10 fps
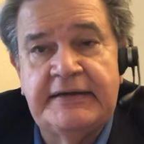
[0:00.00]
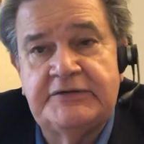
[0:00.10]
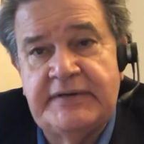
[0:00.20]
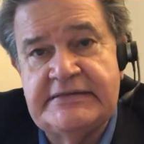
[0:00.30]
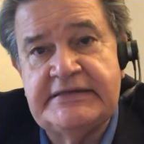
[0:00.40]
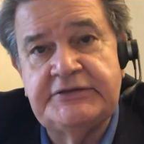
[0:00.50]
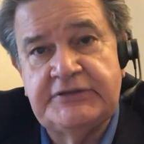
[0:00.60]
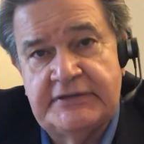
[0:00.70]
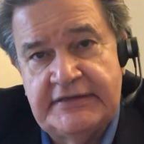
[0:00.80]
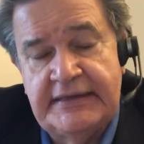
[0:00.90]

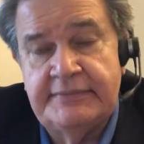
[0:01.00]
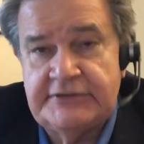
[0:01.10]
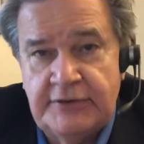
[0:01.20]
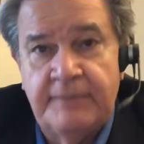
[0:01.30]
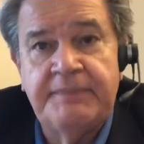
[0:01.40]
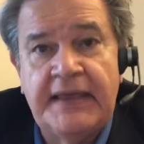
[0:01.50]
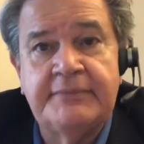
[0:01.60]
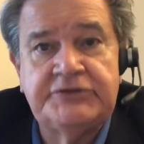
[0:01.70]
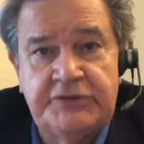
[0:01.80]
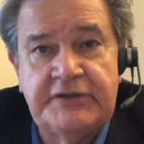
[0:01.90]
transition team. So I'm
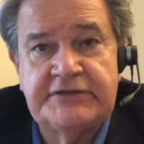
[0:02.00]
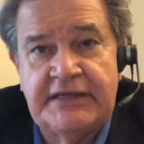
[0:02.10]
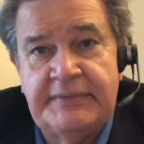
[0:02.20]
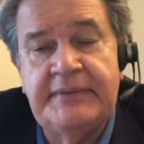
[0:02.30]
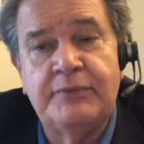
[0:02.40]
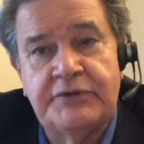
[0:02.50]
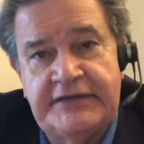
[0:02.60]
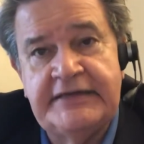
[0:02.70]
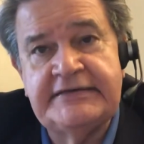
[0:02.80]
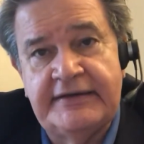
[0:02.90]
sure there's going to be more
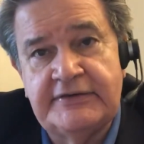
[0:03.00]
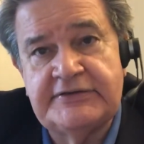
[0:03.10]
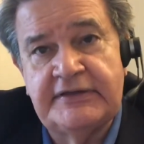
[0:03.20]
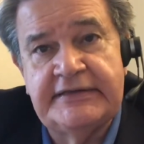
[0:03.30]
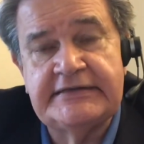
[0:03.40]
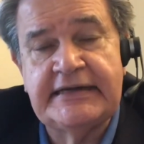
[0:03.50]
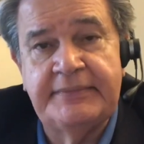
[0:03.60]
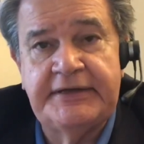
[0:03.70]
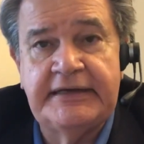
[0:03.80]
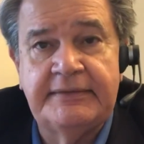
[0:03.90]
details on this
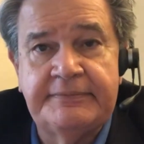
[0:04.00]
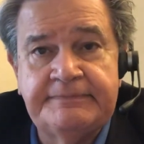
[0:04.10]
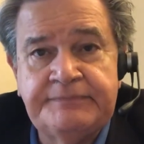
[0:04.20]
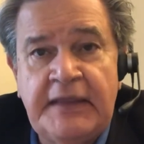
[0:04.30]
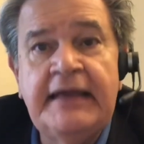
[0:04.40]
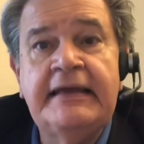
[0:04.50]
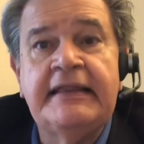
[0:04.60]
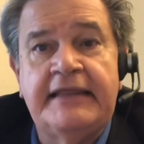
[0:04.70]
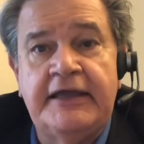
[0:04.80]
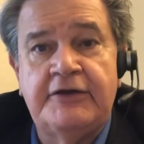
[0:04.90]
coming up.
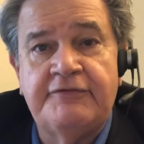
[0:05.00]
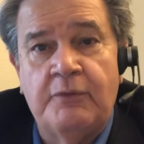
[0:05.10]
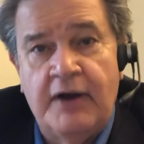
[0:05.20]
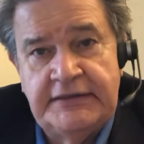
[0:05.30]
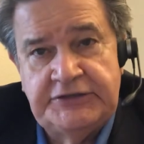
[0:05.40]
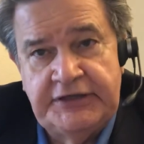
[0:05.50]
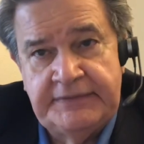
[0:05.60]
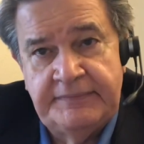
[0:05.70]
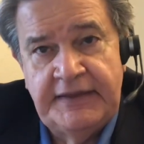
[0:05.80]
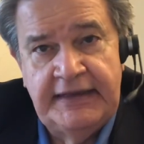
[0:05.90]
Thank you for
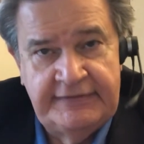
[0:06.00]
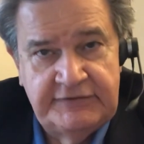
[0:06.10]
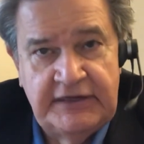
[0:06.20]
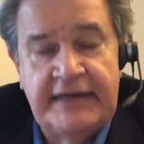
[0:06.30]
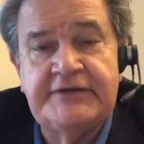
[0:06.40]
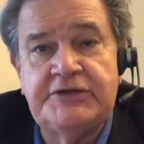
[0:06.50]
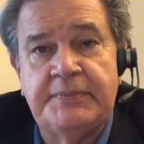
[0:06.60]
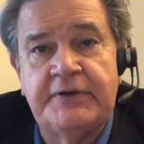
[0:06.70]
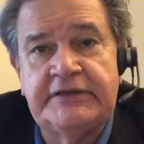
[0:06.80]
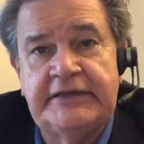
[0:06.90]
watching, and if today is your
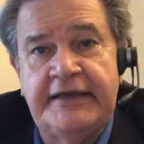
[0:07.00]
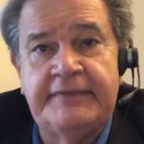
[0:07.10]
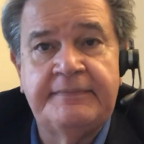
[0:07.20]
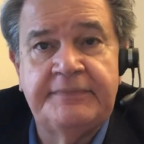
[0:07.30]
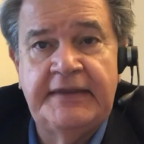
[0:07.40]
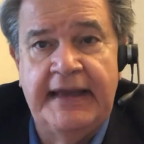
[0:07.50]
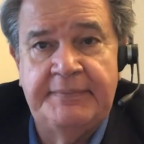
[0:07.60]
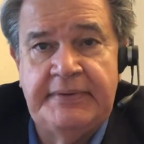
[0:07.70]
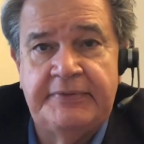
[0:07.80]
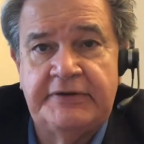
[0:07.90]
birthday,
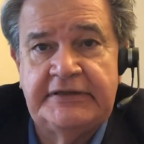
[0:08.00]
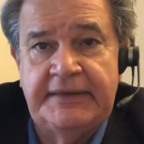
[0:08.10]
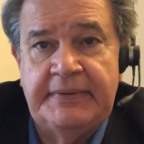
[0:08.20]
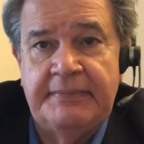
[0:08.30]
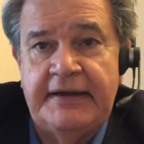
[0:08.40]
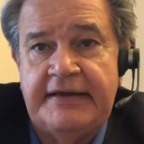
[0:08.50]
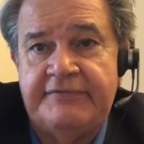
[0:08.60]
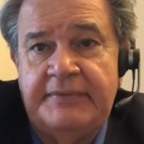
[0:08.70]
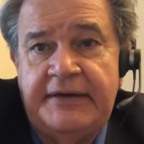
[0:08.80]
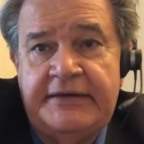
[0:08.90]
happy birthday. Bye-bye,
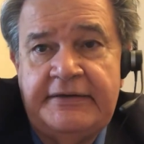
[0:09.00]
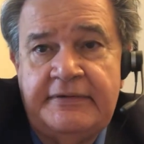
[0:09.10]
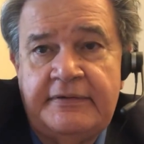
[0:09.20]
everybody.